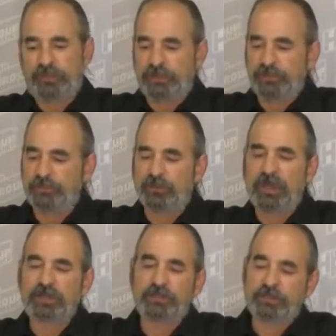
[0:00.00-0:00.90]
and then you
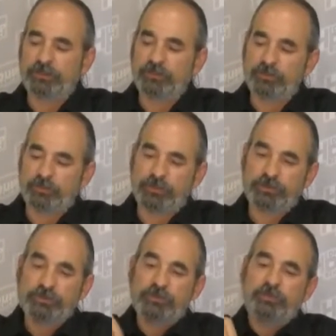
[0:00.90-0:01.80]
lock it in with
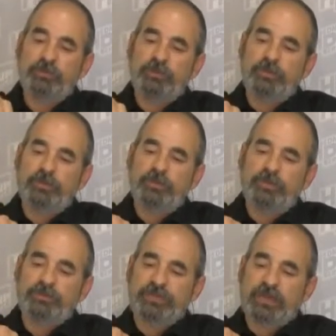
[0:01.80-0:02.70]
these
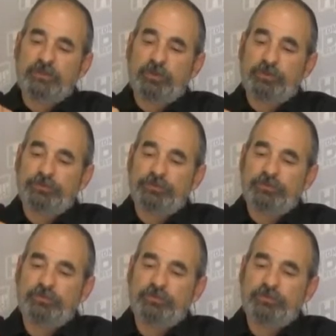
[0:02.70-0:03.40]
socket bolts.